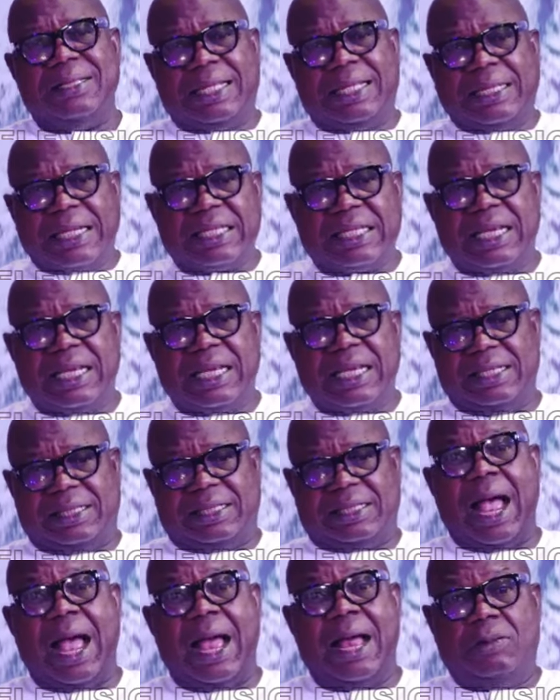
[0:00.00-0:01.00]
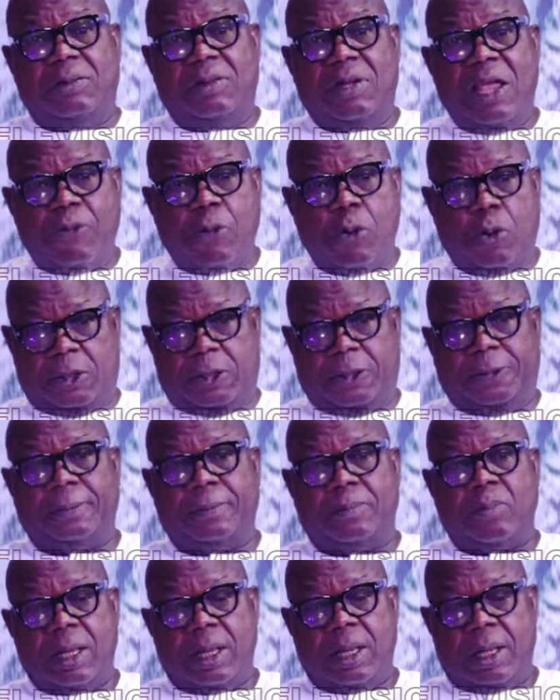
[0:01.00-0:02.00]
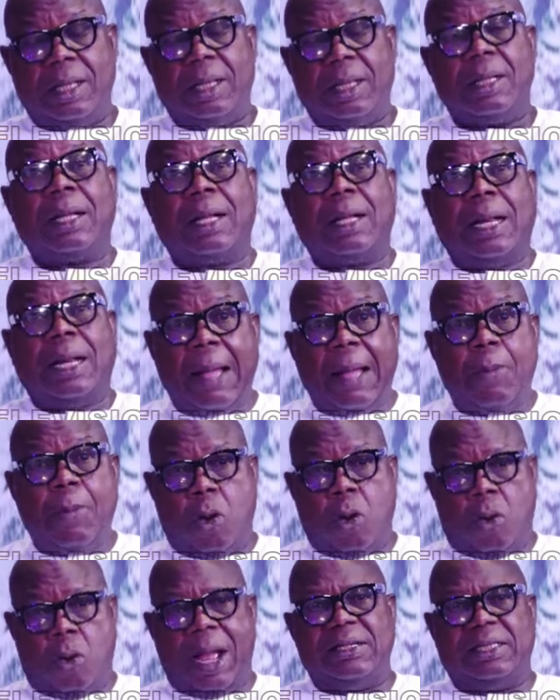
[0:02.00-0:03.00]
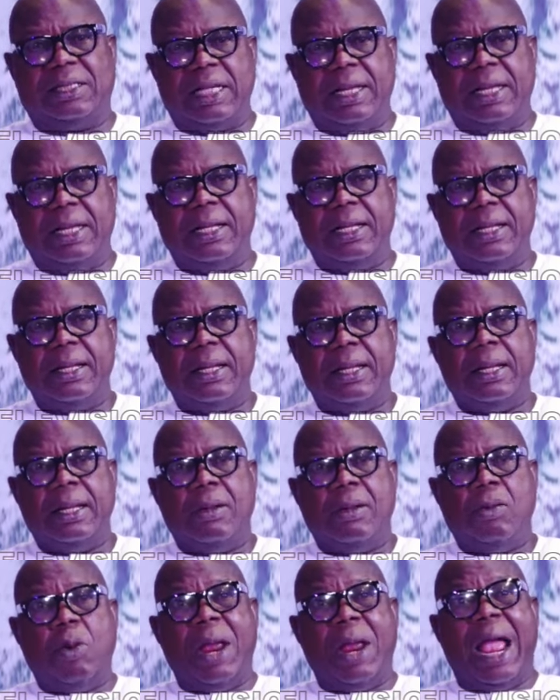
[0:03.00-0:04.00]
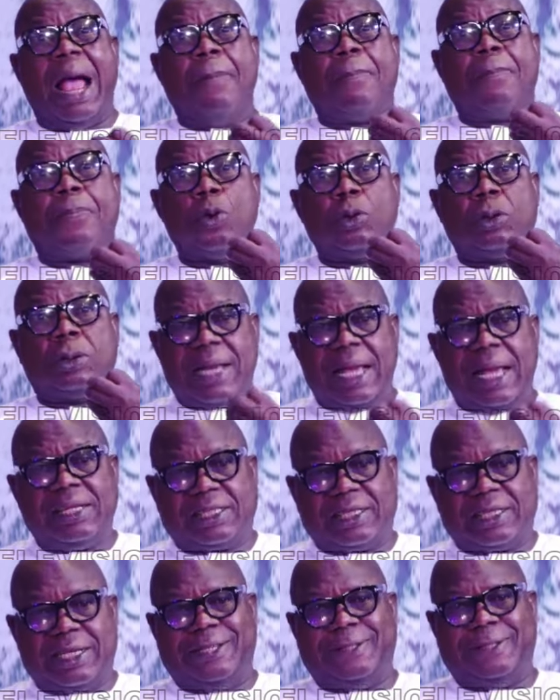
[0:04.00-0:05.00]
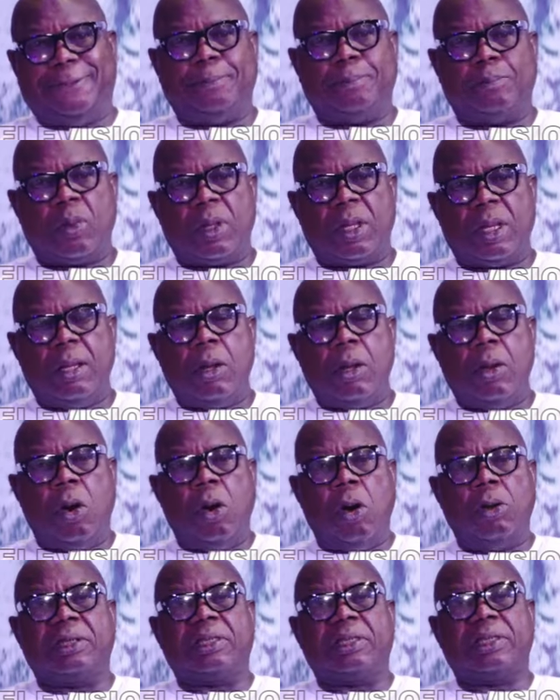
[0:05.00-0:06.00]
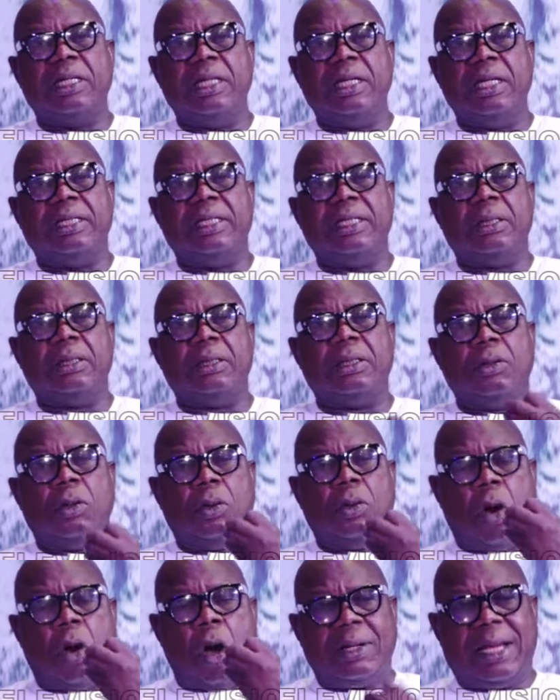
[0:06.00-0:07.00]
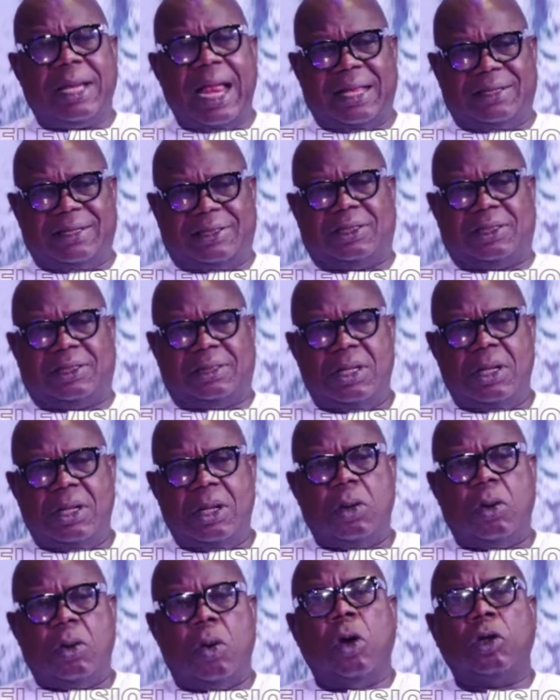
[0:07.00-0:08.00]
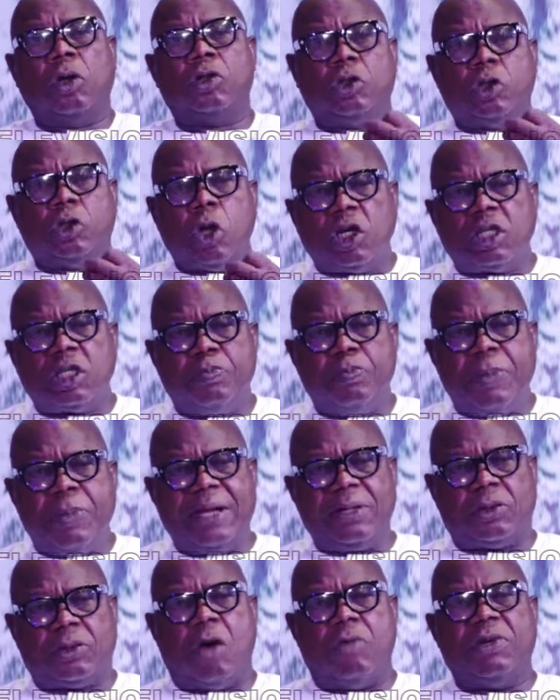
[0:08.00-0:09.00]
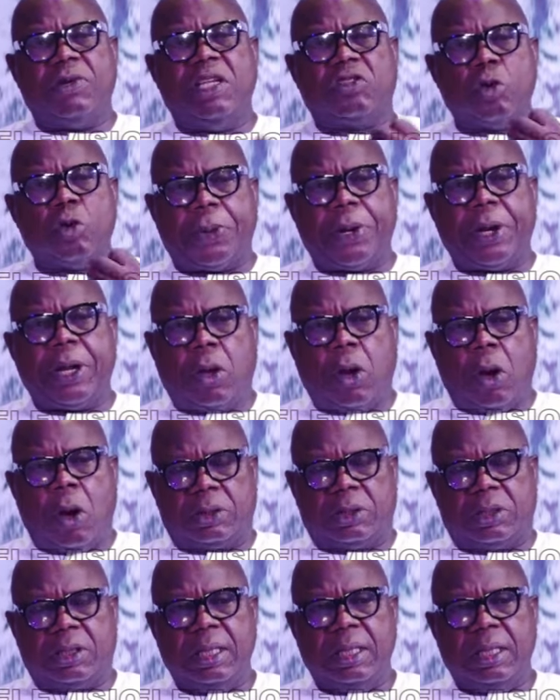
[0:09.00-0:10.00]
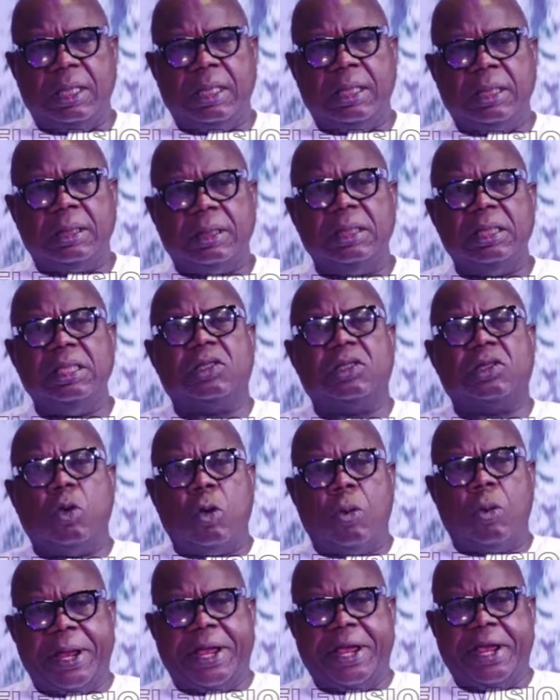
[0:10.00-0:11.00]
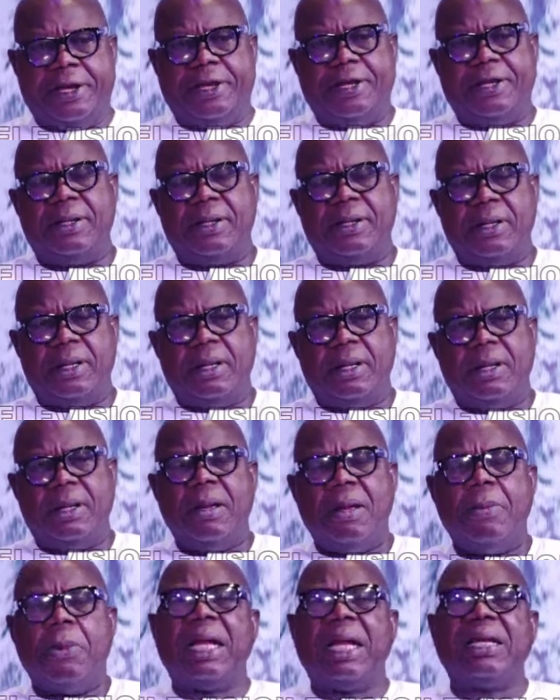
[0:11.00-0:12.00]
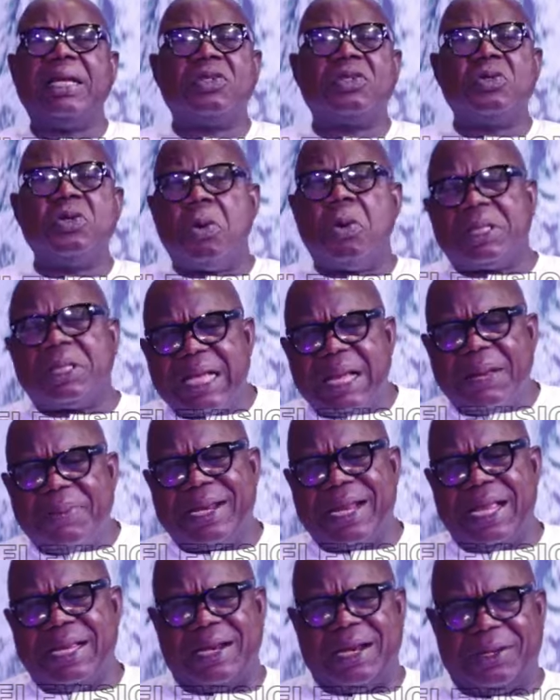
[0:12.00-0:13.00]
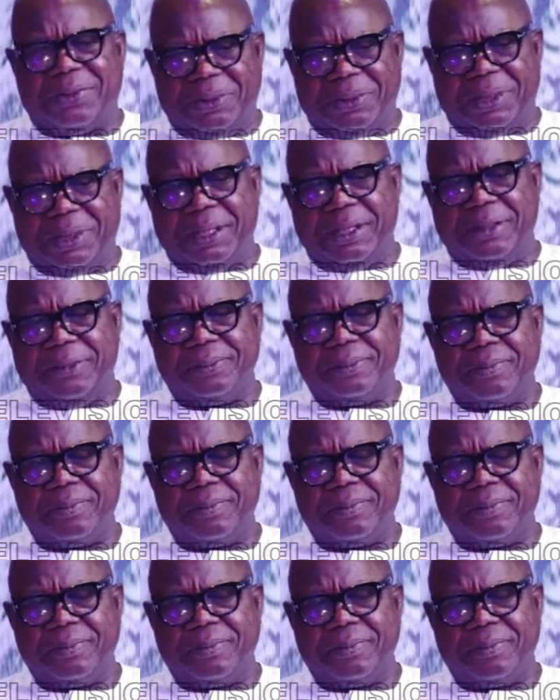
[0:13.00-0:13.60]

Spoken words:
citizens can even clamor and say, we are protesting until the orders or judgment of the Supreme Court is obeyed. But that is not what is happening in Nigeria today.